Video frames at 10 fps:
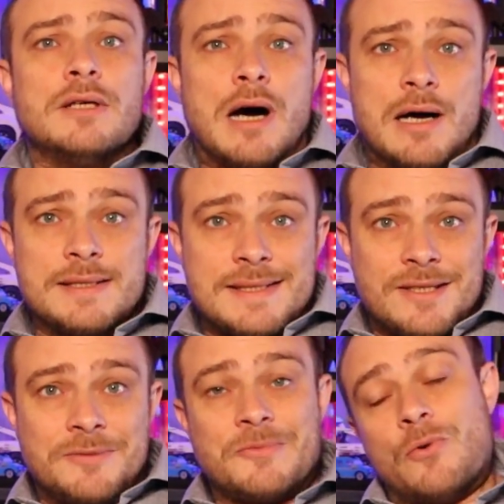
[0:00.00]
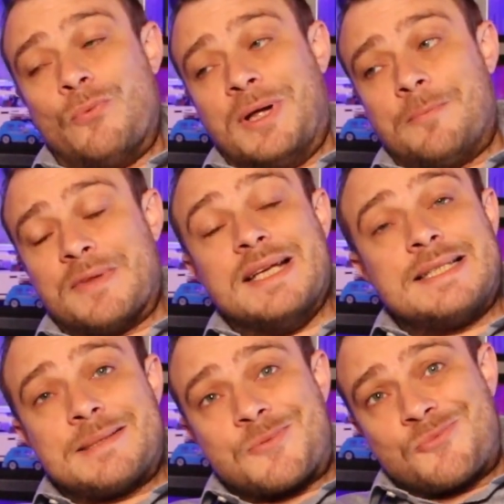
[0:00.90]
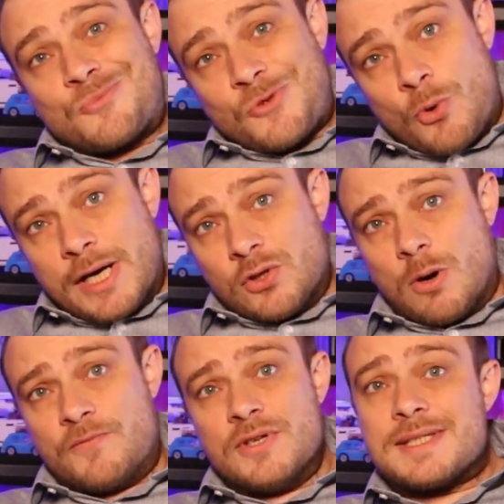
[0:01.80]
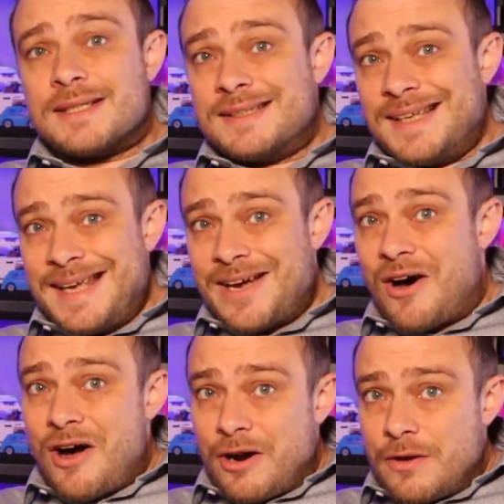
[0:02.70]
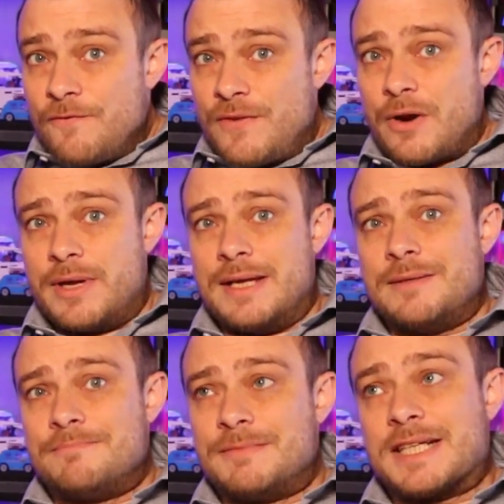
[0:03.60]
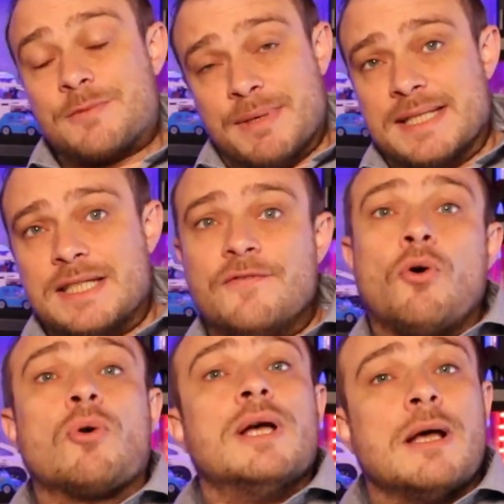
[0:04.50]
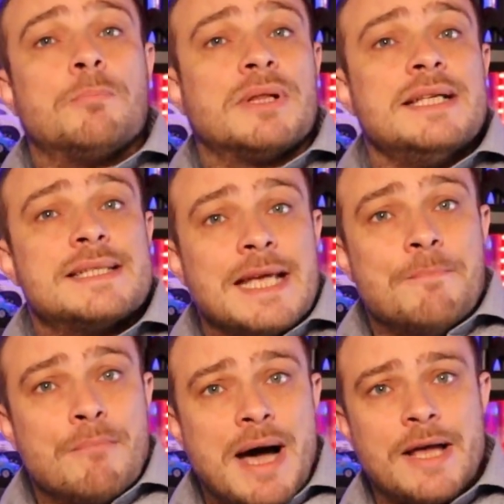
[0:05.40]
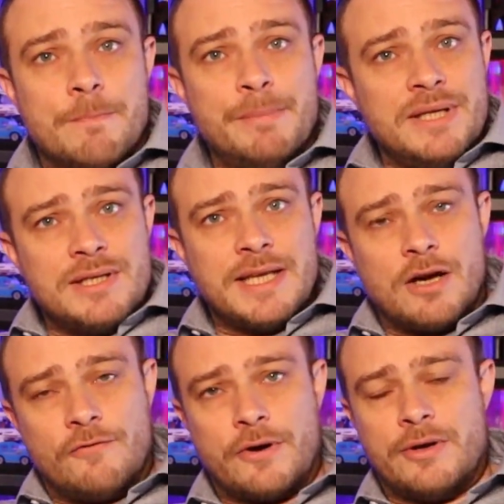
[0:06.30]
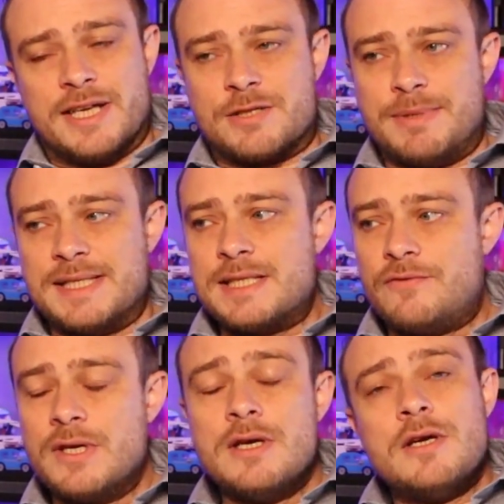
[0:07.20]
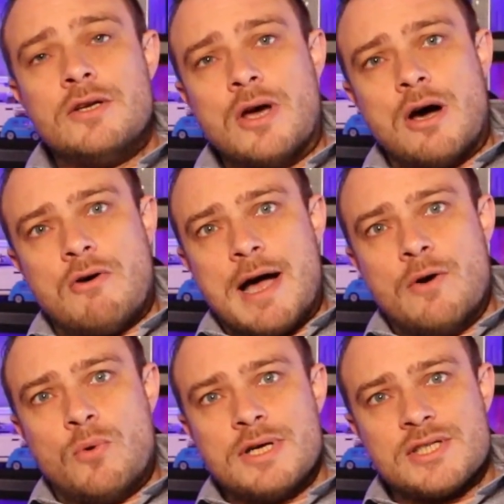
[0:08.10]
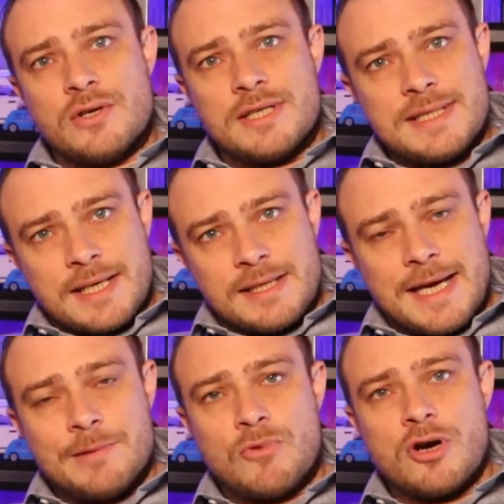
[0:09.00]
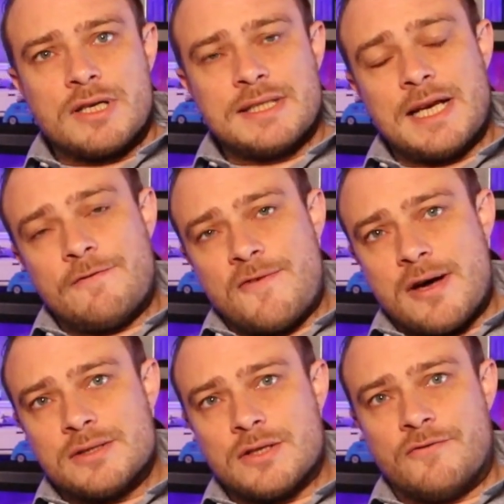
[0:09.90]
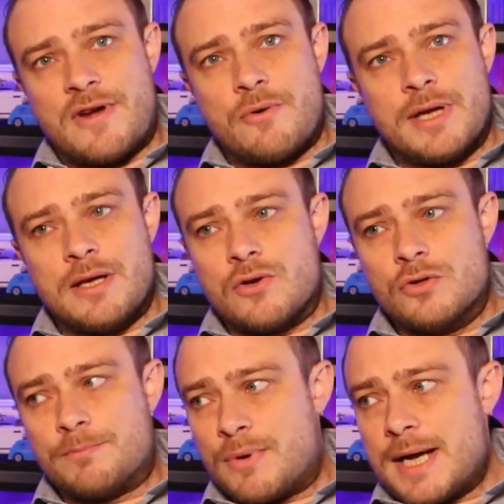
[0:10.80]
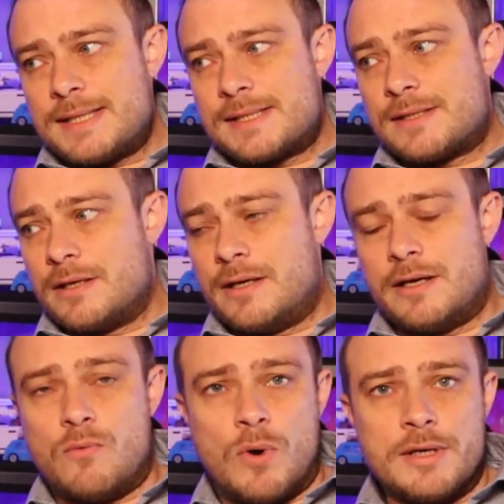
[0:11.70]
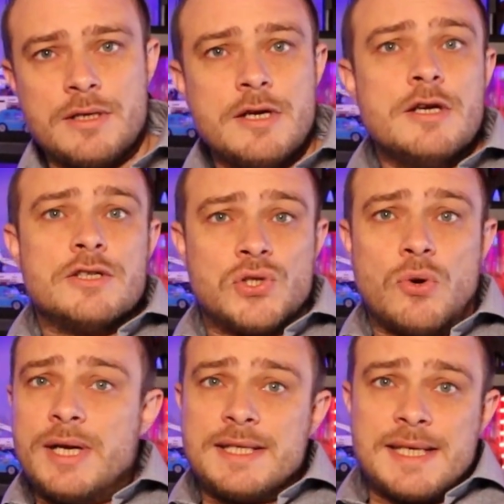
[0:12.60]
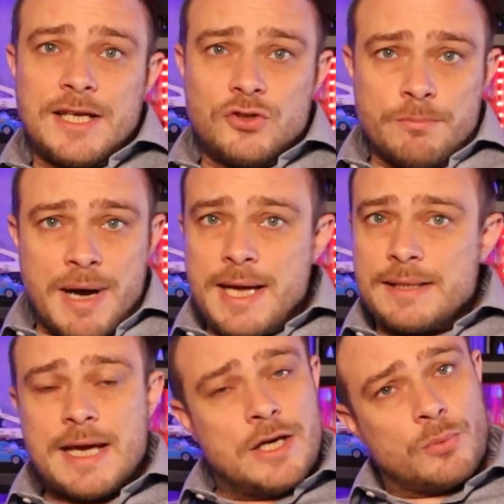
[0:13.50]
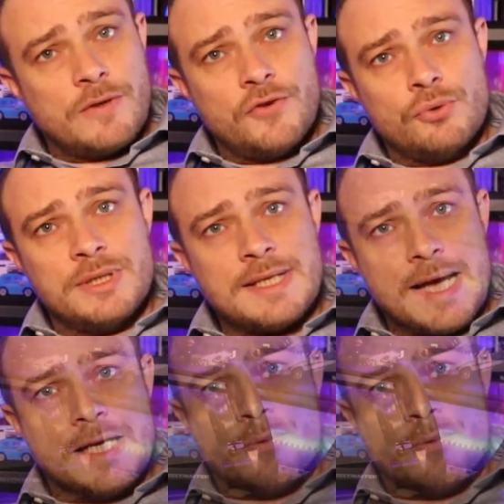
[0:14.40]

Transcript: The answer, well, is quite obvious. They are very expensive, or at least in my opinion, they are very expensive. Now, I was on the second-hand market and I found a very good priced uh, one, so I decided to buy it and review it